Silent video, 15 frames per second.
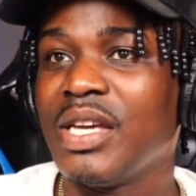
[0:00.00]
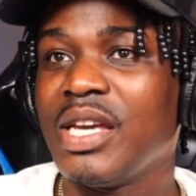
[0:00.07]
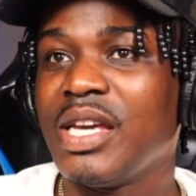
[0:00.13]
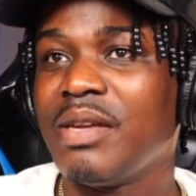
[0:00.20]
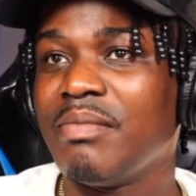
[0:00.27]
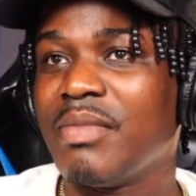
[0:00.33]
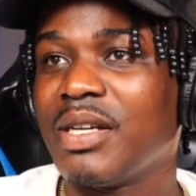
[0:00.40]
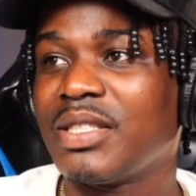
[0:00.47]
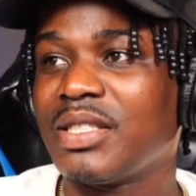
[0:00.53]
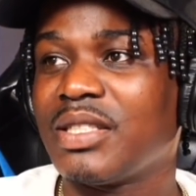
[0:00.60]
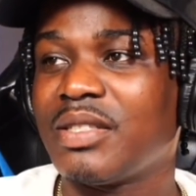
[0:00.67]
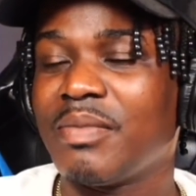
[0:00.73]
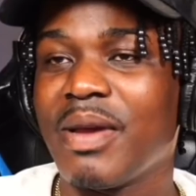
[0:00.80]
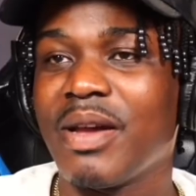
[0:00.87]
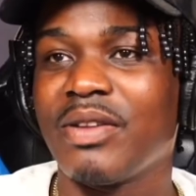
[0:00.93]
He must have
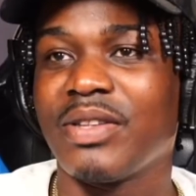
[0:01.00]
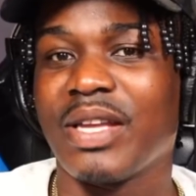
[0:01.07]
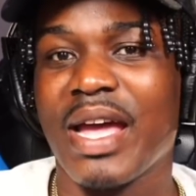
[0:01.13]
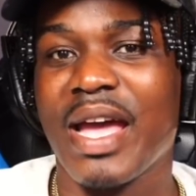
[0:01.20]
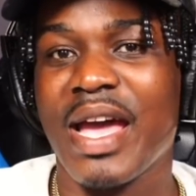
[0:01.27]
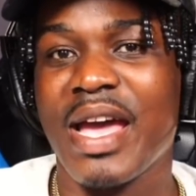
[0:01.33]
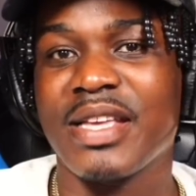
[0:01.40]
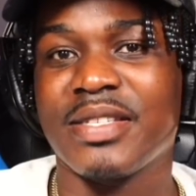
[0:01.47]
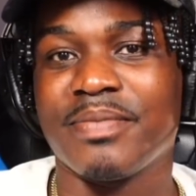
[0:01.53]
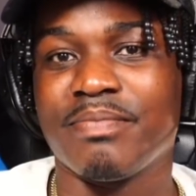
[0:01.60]
smelled the ass